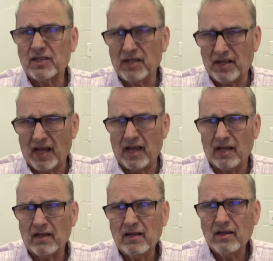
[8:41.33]

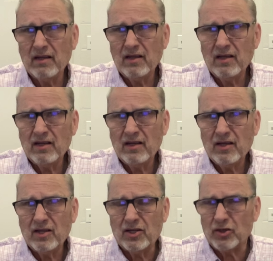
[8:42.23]
today
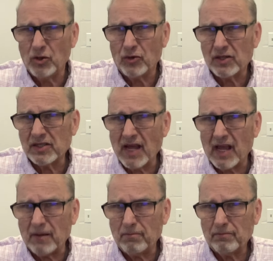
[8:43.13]
to do the
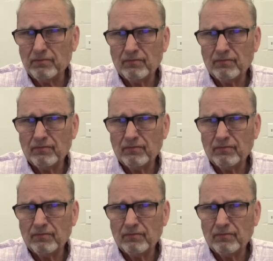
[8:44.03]
same.